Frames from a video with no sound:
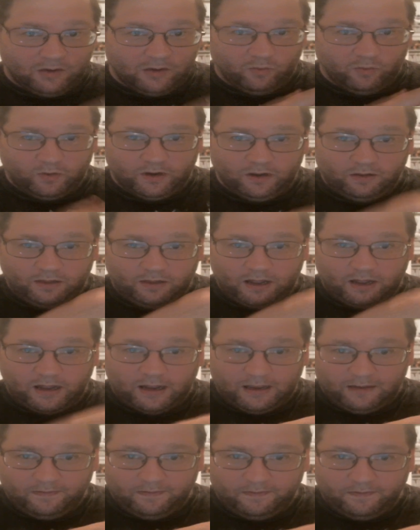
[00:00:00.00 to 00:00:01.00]
real
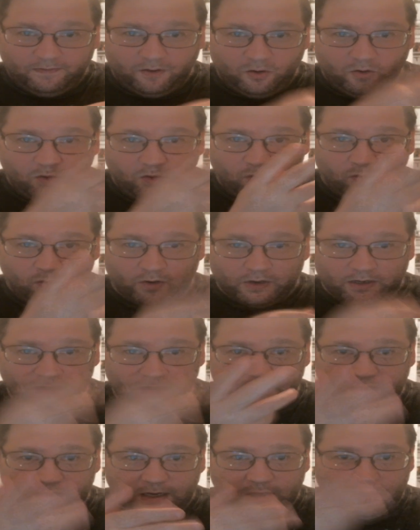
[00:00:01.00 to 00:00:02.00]
life
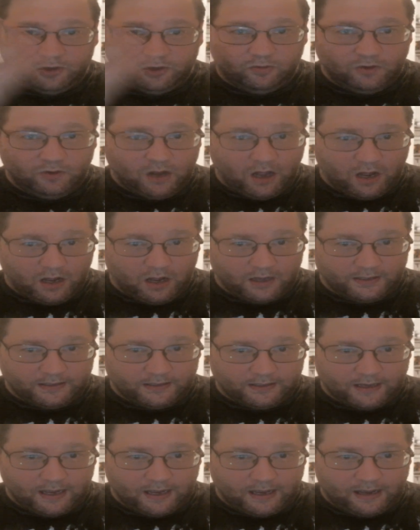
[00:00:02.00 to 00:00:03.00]
organizational
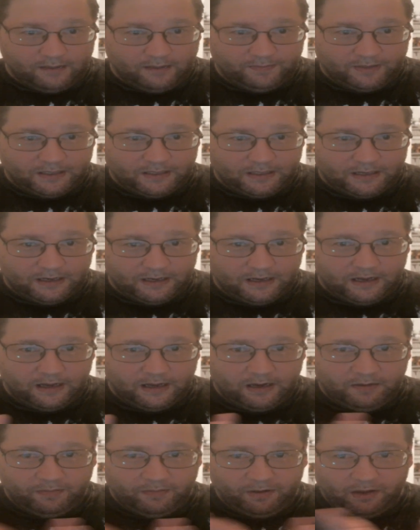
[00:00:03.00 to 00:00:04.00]
concepts
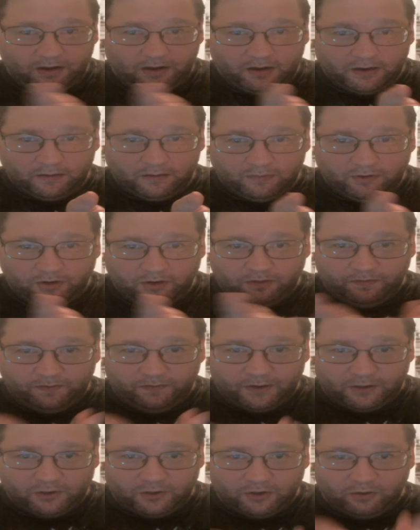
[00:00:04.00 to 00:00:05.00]
and applying them to your
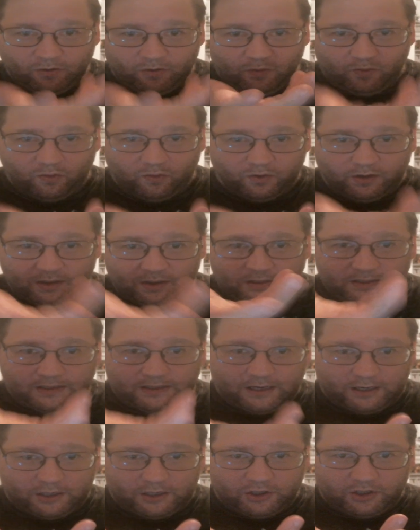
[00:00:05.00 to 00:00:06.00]
fictional
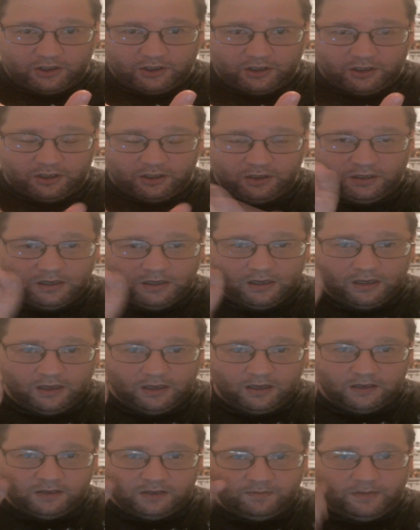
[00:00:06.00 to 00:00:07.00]
organization
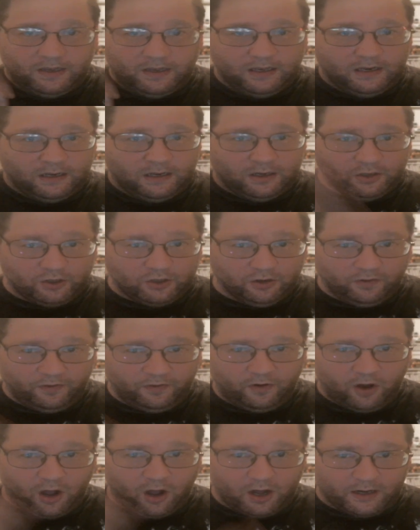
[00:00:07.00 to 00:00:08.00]
to make it easier
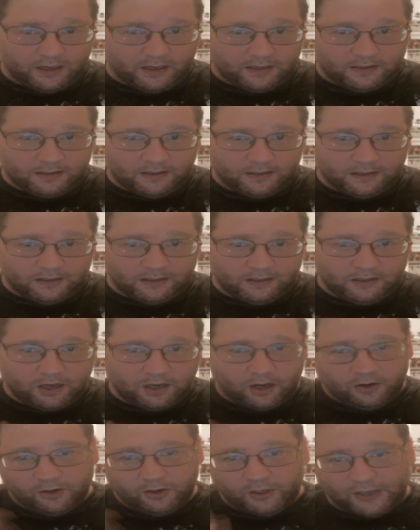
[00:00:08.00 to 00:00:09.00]
for audiences to
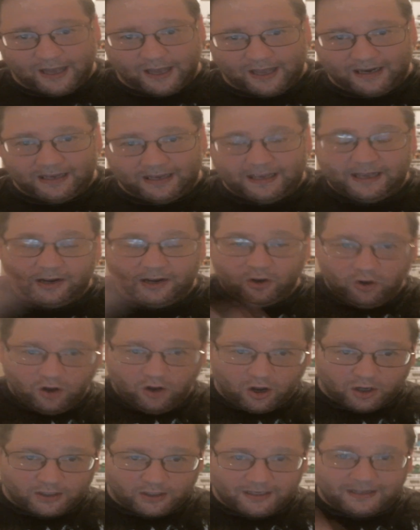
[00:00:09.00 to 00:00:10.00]
understand and get
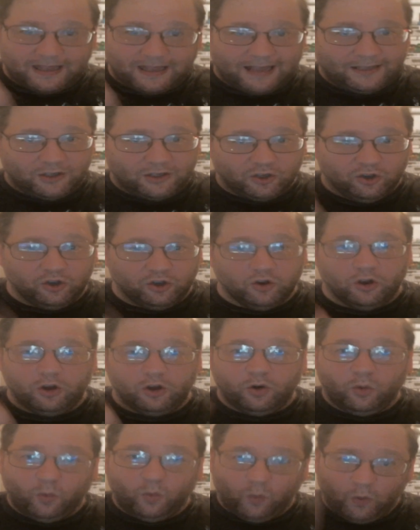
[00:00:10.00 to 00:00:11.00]
hooked. That's
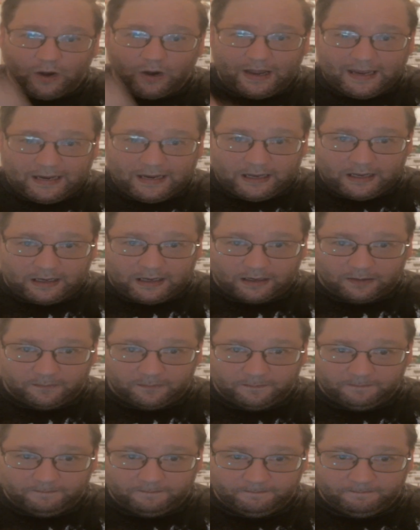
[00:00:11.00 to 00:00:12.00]
good writing.
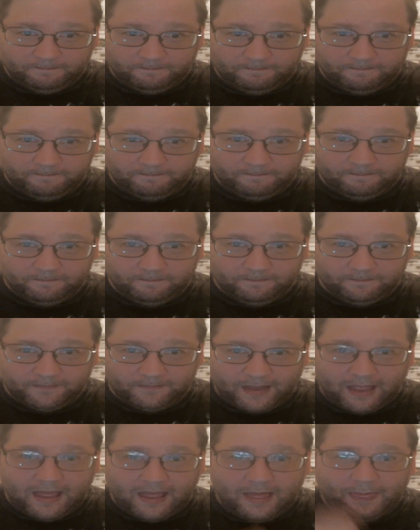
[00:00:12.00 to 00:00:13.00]

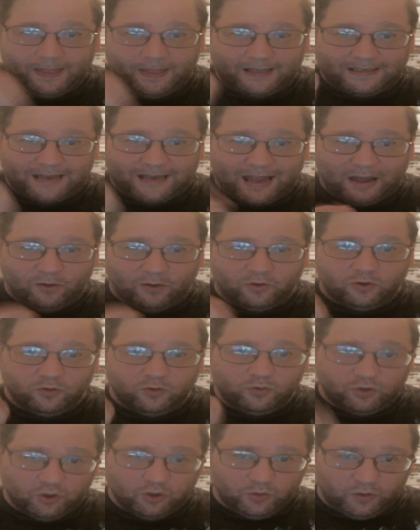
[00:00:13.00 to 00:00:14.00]
That's how you
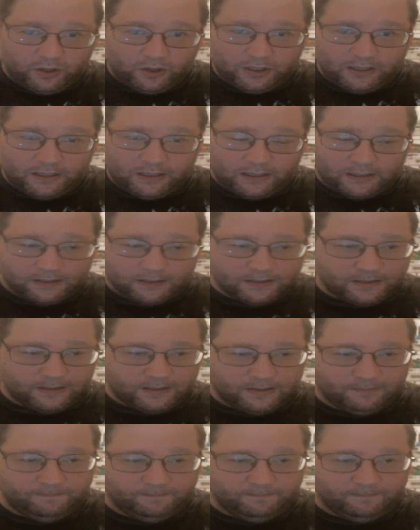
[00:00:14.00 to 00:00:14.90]
do things.